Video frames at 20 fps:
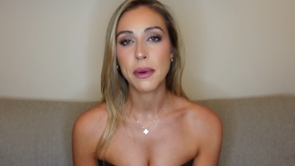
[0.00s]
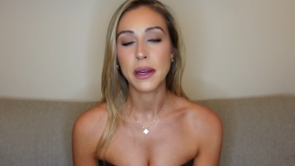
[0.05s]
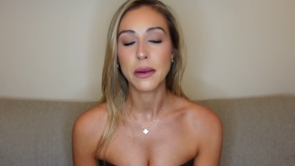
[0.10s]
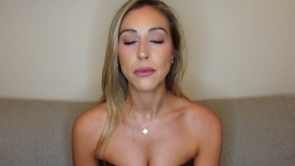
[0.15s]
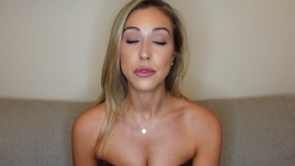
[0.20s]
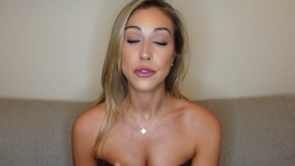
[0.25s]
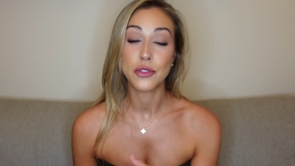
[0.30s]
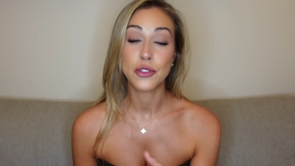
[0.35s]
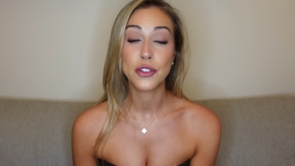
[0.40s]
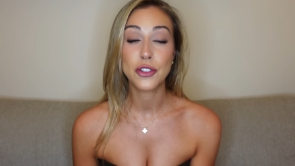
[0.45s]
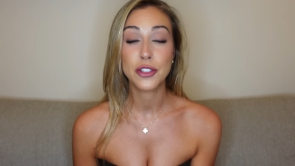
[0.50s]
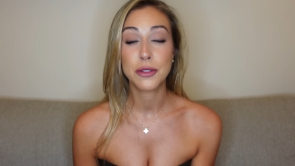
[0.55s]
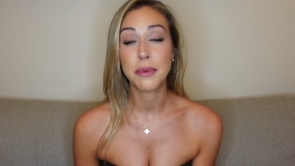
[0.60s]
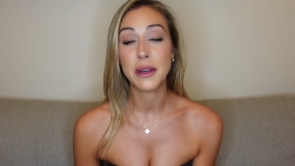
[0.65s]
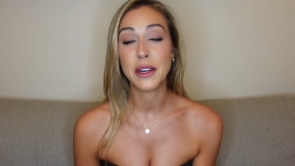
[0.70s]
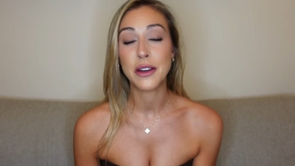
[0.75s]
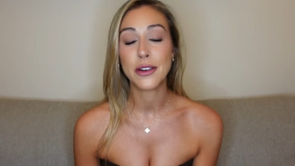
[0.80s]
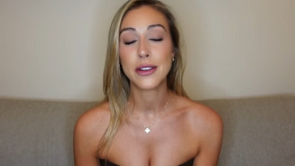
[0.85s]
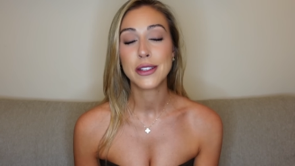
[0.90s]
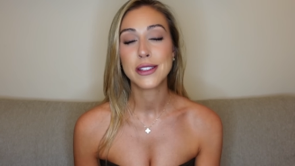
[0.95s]
It was just
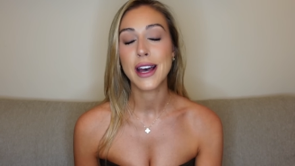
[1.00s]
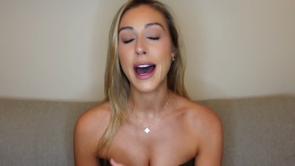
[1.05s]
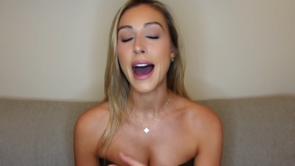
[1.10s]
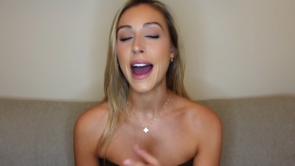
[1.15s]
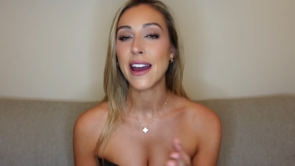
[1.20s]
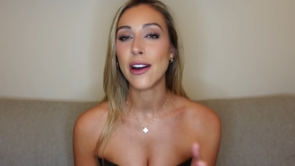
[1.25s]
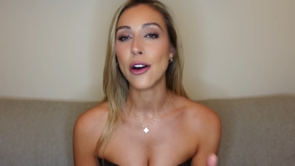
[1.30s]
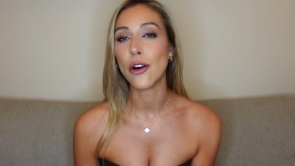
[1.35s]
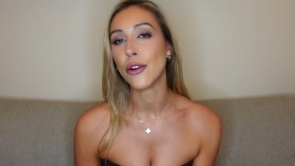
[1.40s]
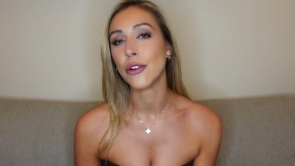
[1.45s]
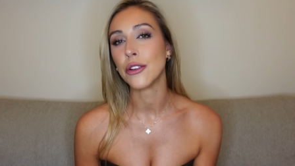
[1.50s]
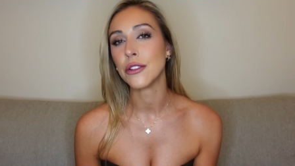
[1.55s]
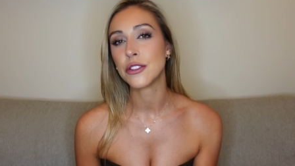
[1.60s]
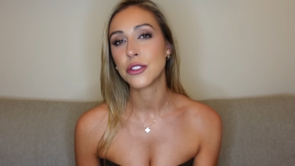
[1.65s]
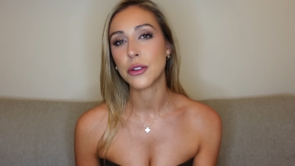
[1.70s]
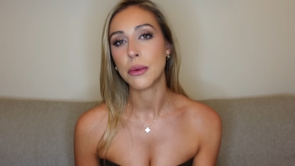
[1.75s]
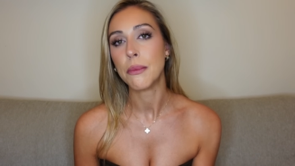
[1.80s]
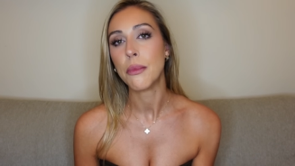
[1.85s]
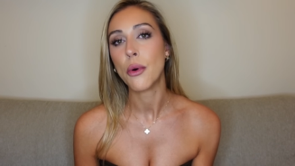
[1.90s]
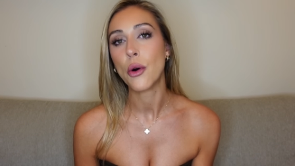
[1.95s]
because I
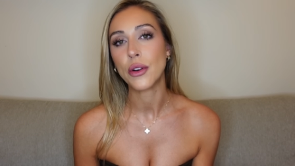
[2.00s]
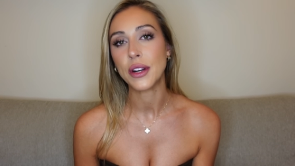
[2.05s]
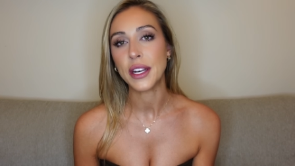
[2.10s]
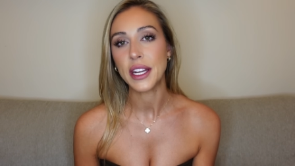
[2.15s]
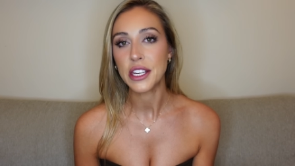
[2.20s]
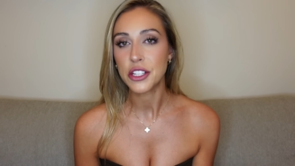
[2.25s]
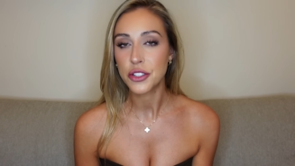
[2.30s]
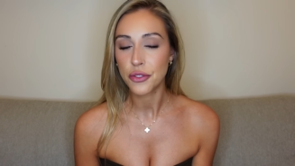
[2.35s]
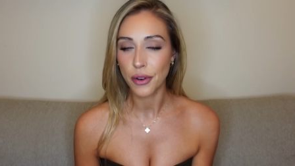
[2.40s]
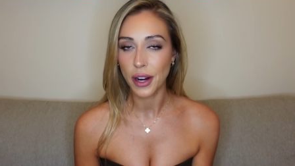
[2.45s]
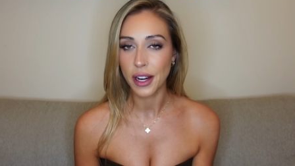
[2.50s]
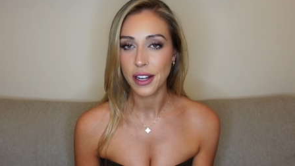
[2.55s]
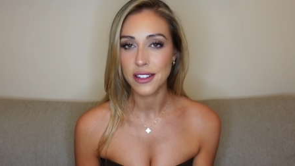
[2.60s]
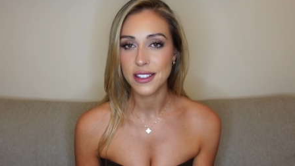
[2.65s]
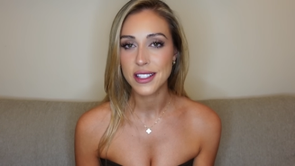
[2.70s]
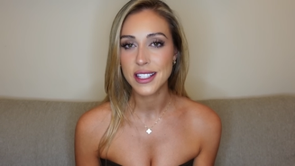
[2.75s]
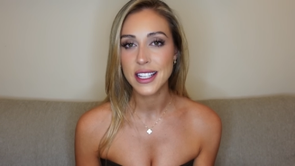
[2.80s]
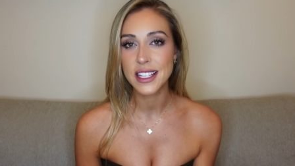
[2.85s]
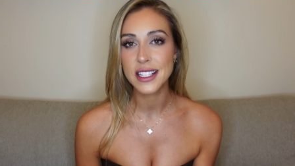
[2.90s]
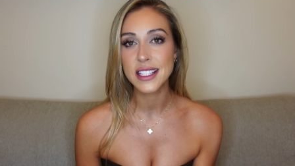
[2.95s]
owned more niche
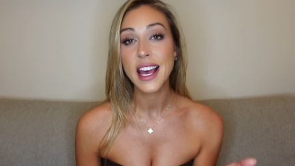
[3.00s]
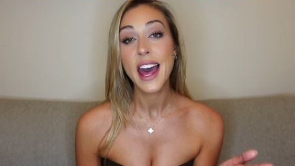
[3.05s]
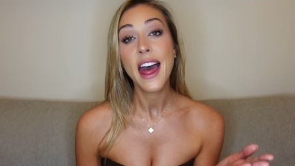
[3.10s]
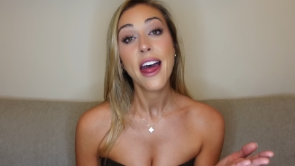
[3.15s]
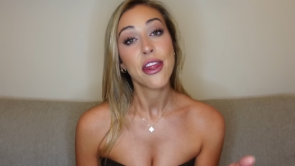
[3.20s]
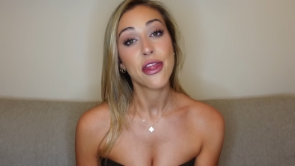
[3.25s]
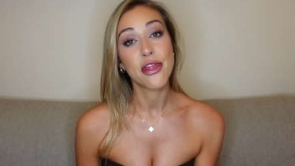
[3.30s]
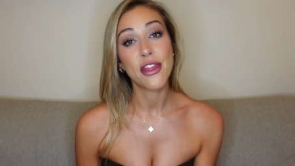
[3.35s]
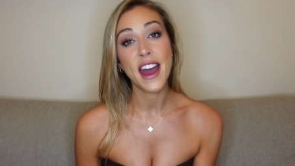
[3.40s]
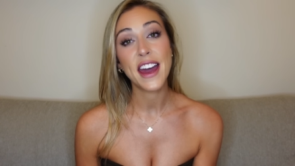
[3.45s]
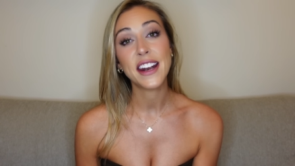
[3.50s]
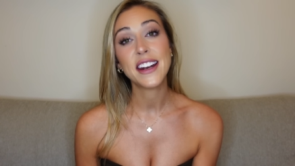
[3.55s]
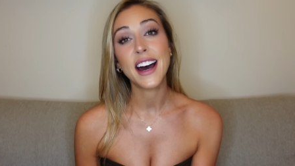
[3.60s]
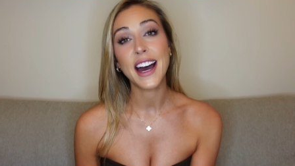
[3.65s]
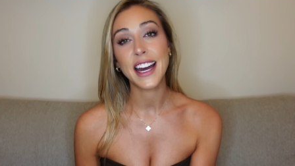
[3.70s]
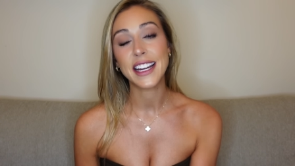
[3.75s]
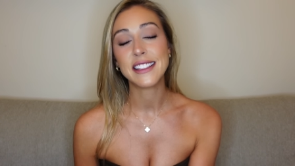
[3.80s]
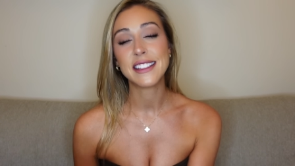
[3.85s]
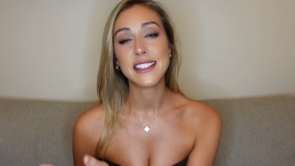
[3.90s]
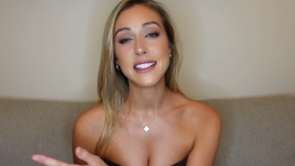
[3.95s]
fragrances than
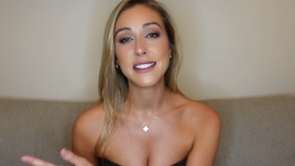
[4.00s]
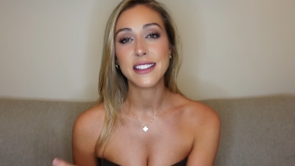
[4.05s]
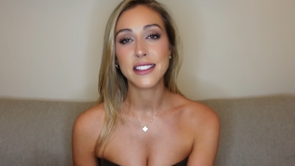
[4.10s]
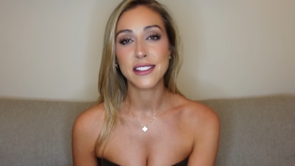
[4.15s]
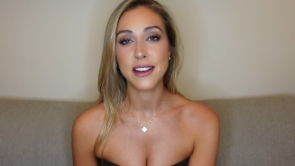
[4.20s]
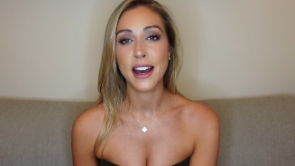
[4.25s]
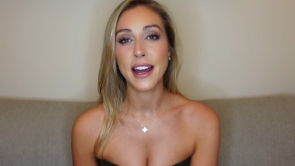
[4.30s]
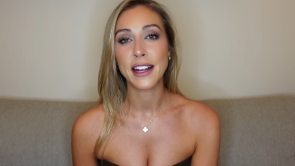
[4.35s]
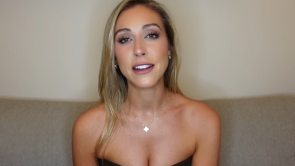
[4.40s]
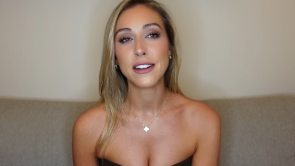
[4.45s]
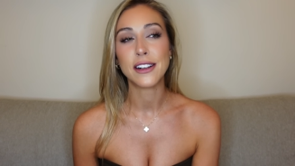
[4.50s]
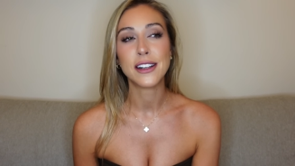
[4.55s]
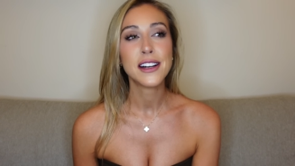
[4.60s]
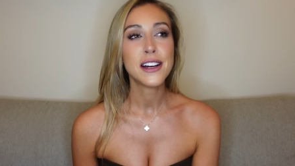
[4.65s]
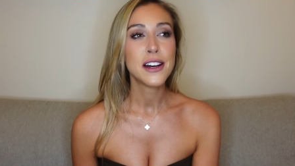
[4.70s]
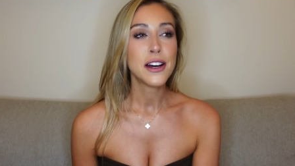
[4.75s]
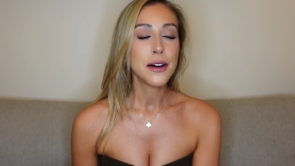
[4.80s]
I did designer.